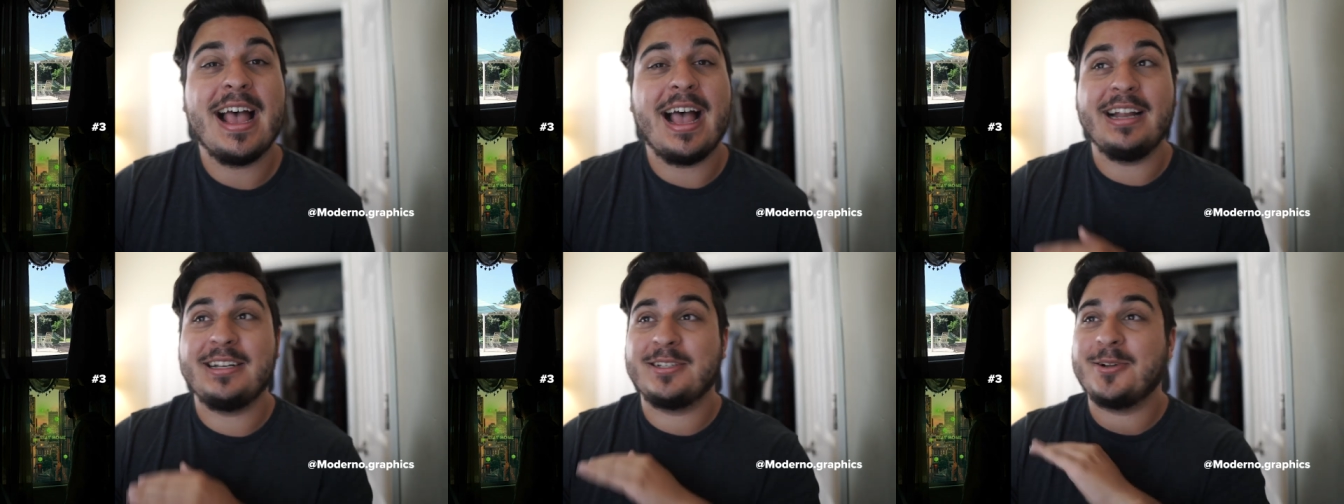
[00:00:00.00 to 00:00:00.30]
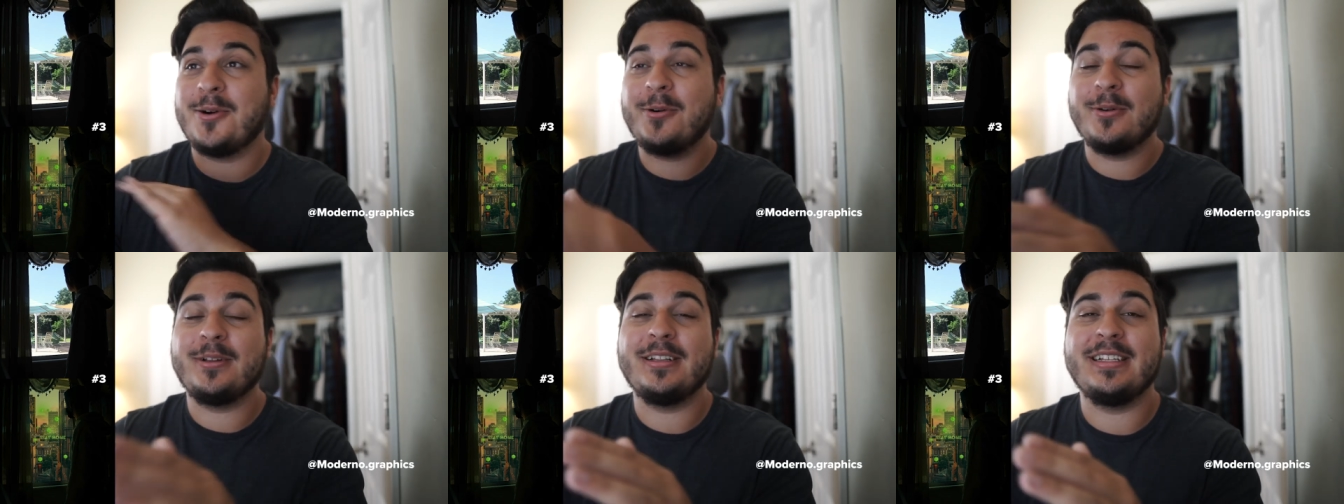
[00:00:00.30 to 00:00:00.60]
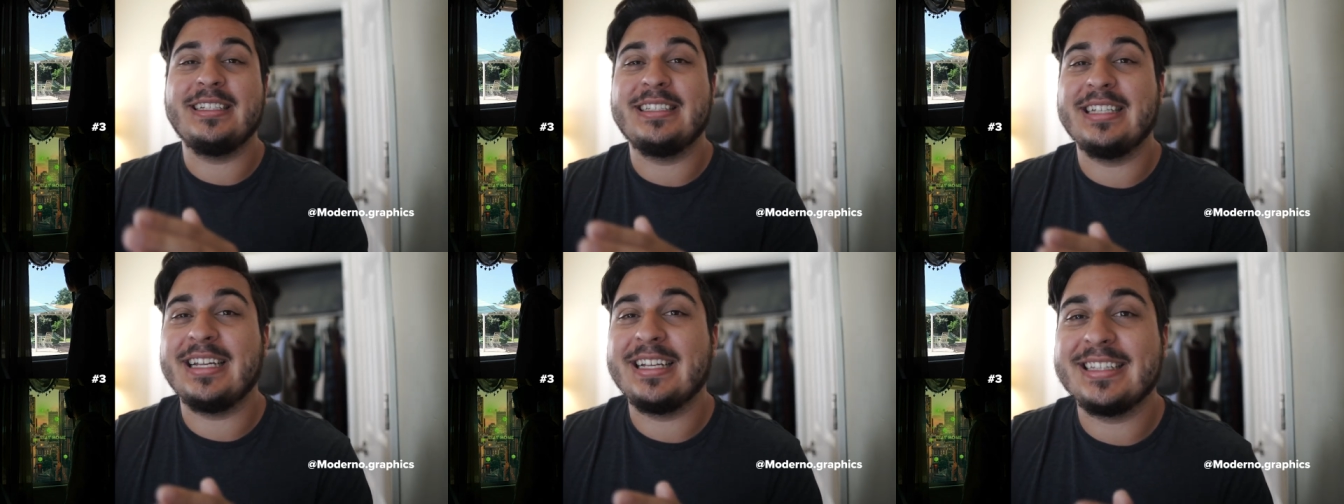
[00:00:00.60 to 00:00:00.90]
I
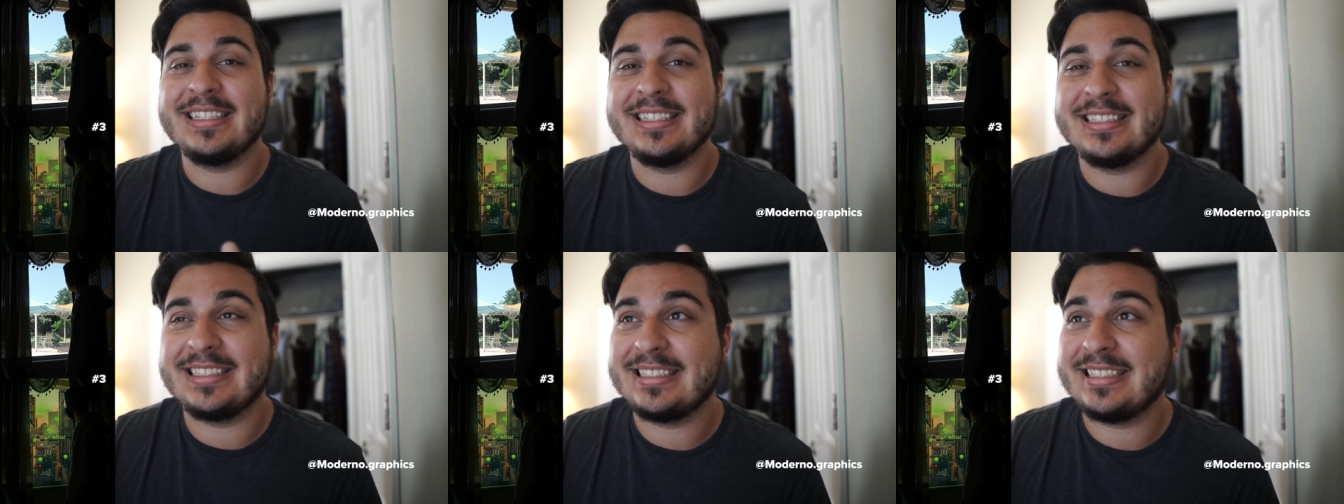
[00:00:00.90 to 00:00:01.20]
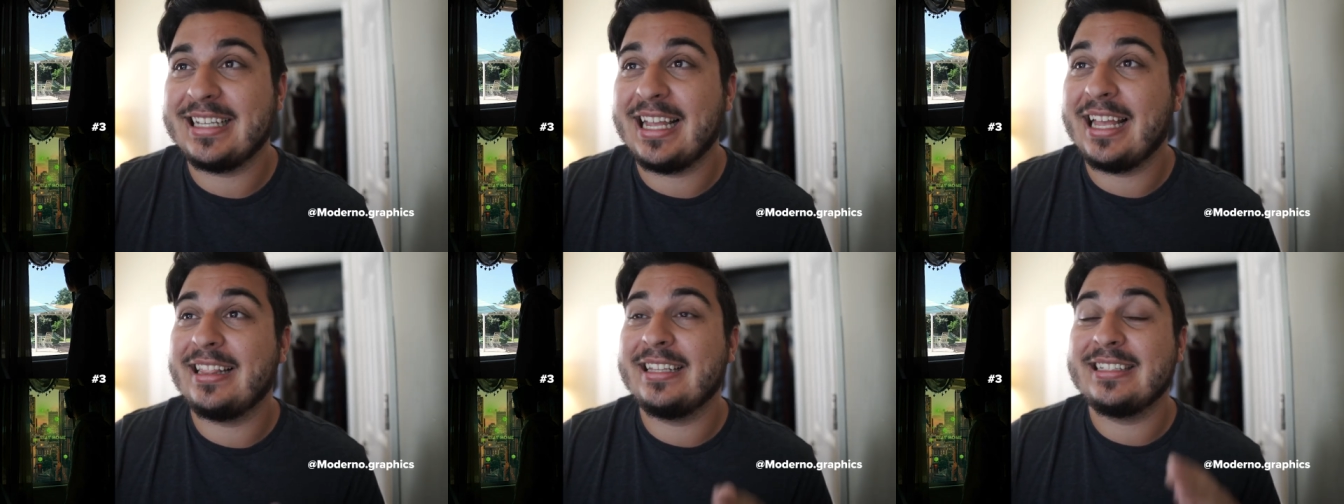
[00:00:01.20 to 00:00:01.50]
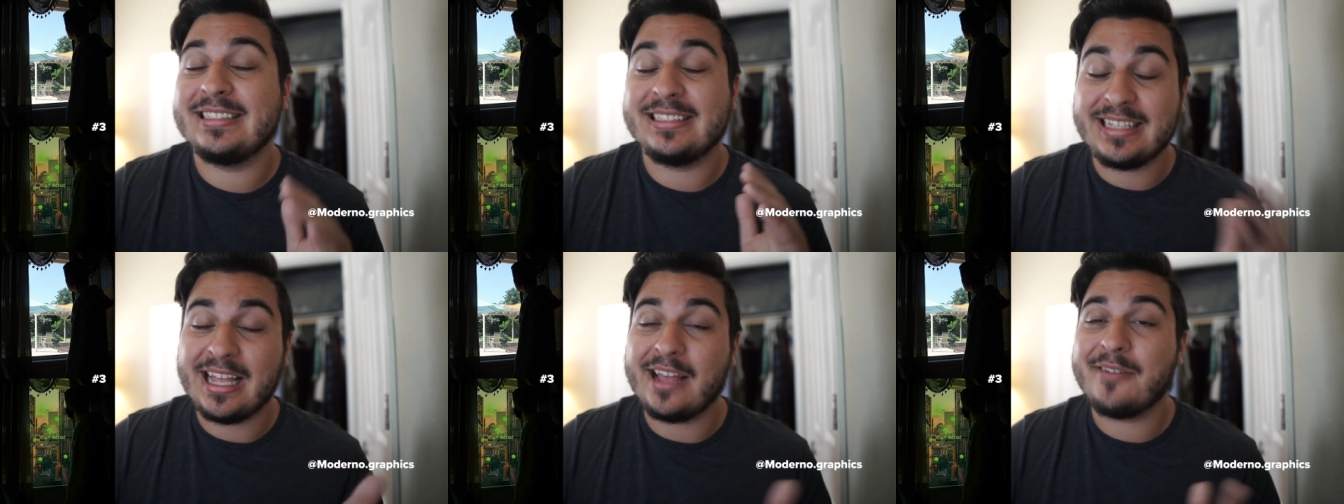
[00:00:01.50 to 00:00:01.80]
totally dig this set.
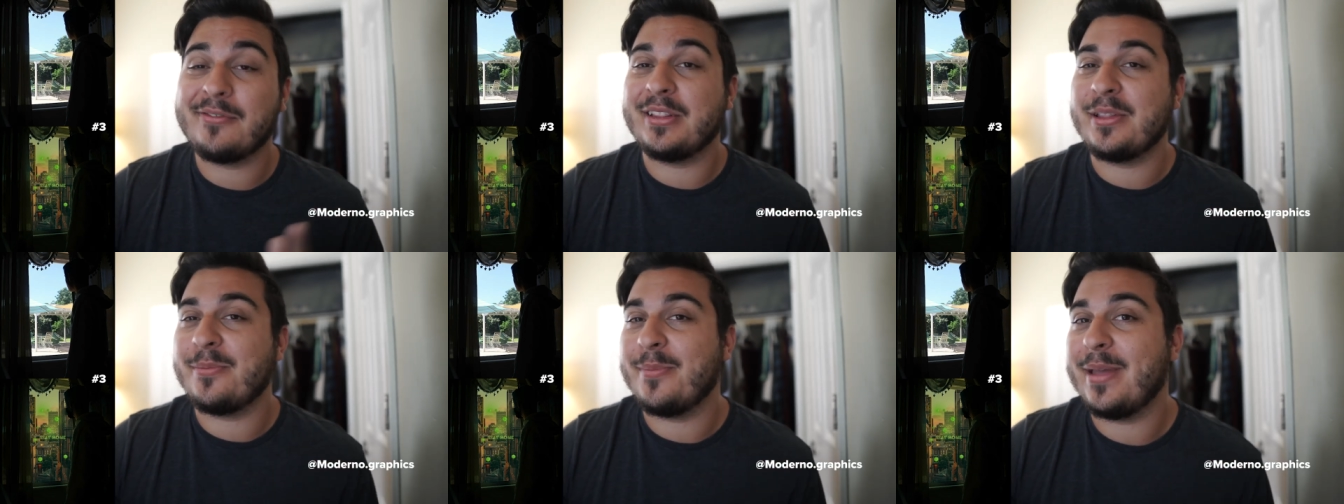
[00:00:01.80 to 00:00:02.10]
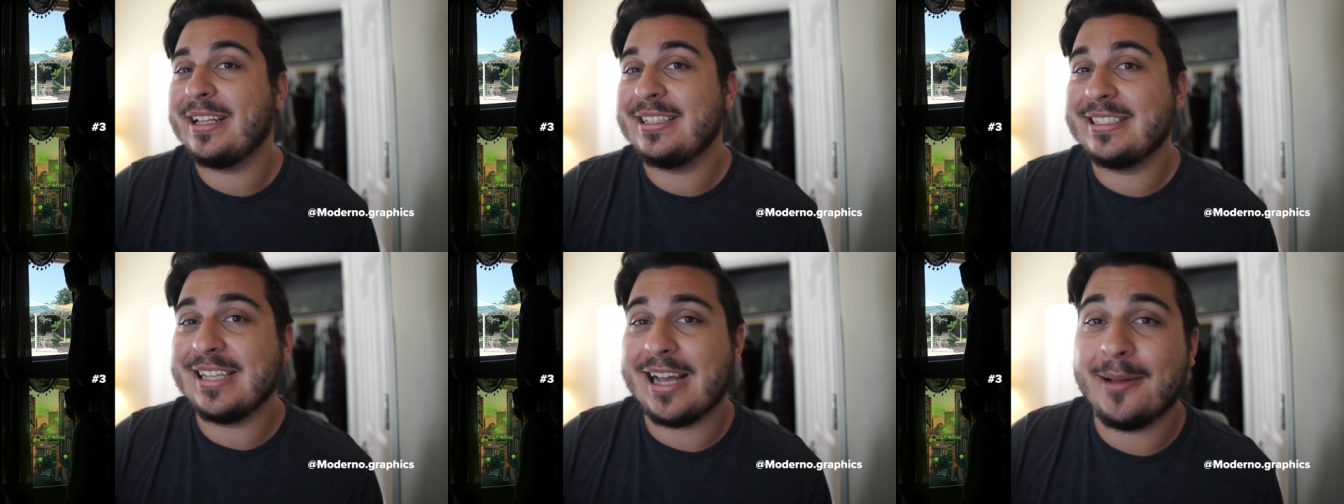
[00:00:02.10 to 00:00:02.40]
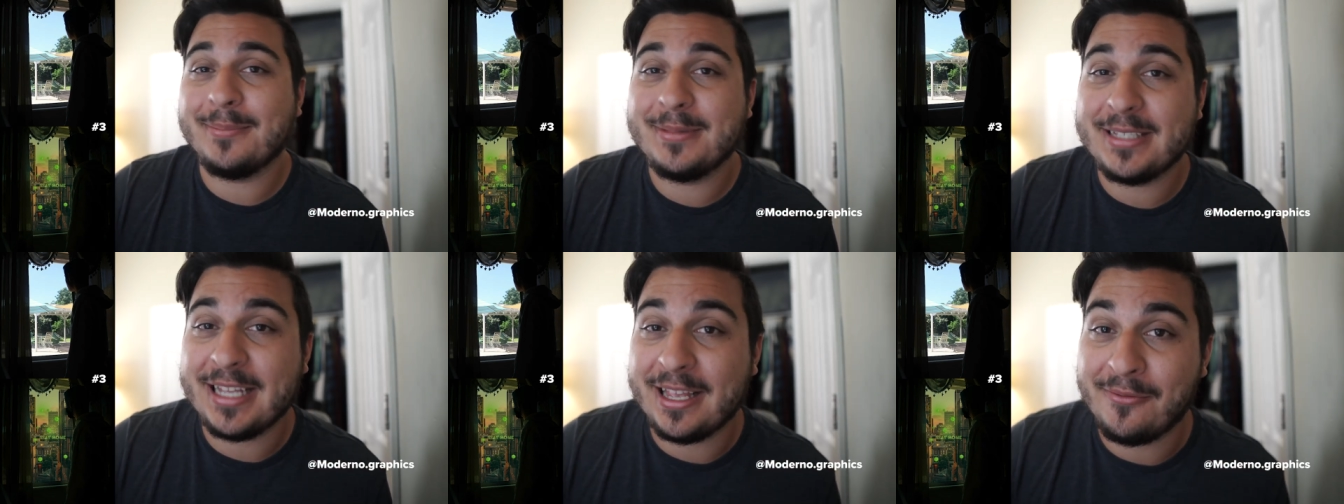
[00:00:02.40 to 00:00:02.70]
This definitely made
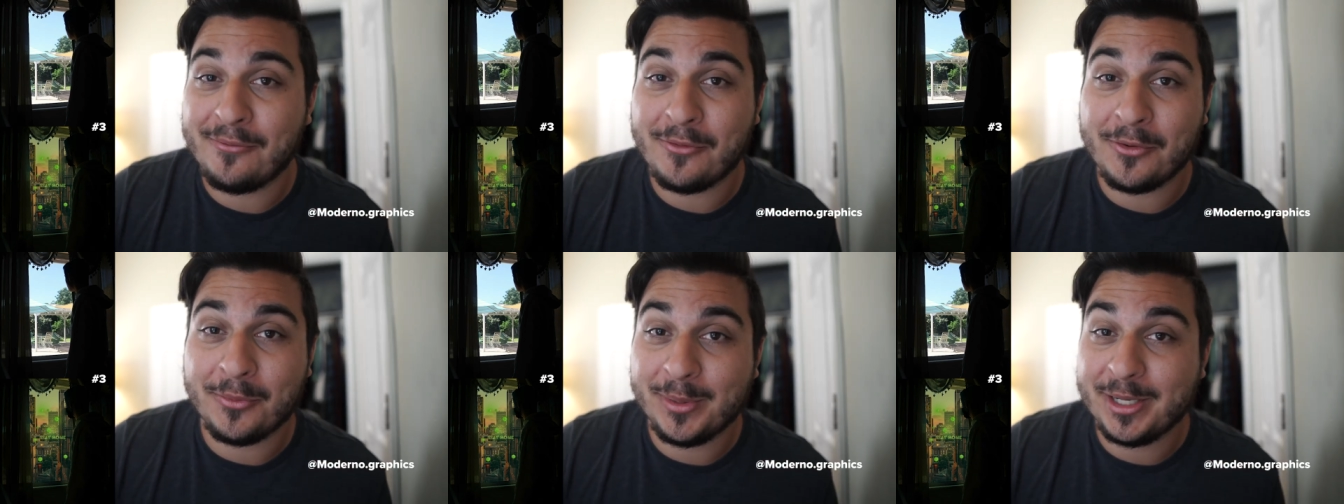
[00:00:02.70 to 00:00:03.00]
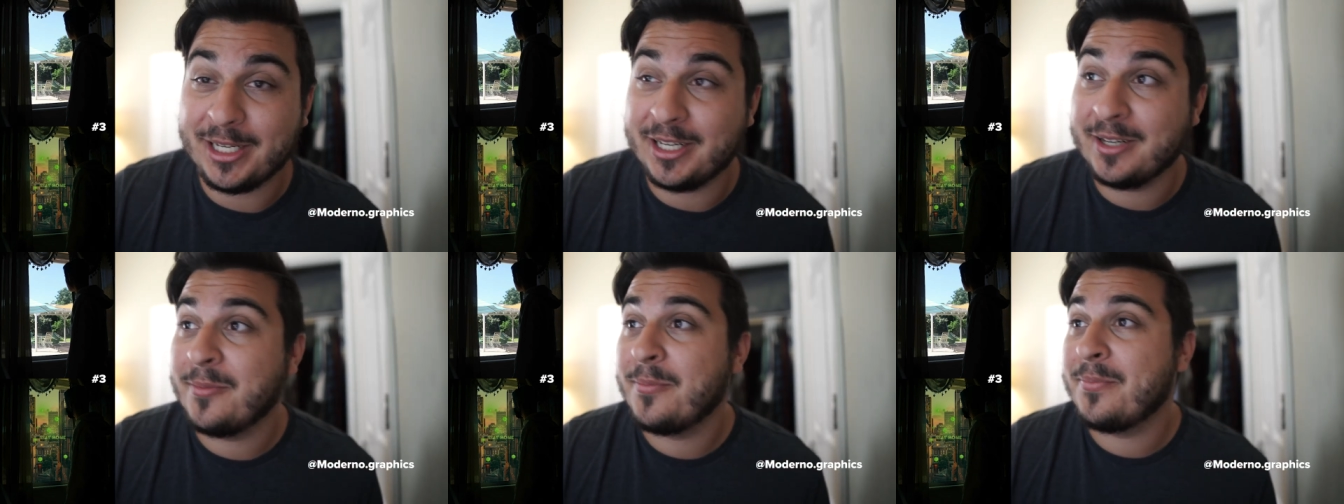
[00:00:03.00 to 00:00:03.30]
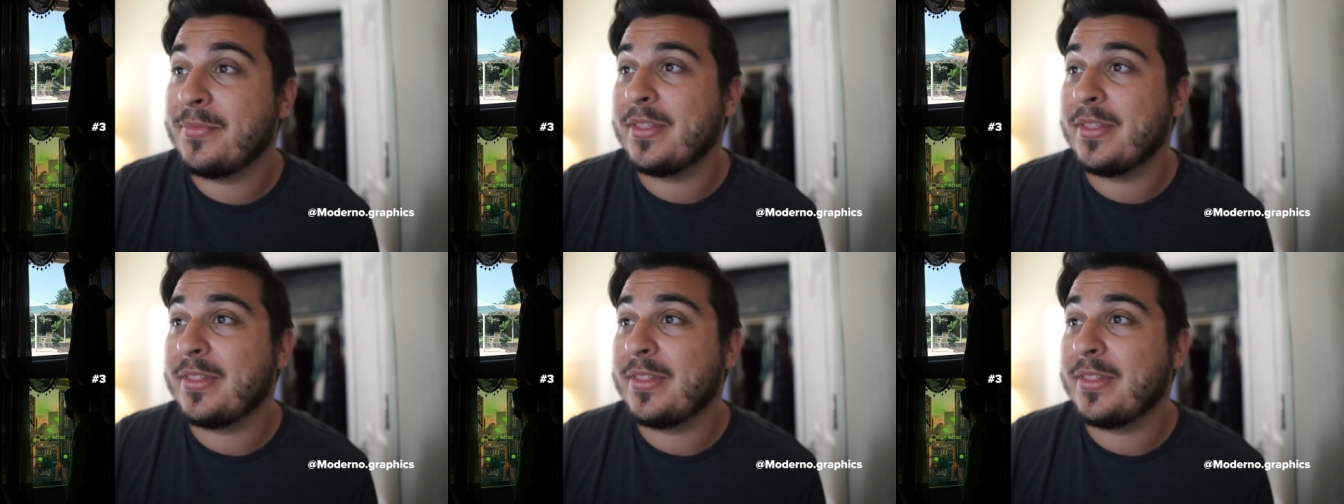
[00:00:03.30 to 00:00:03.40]
top ten for me.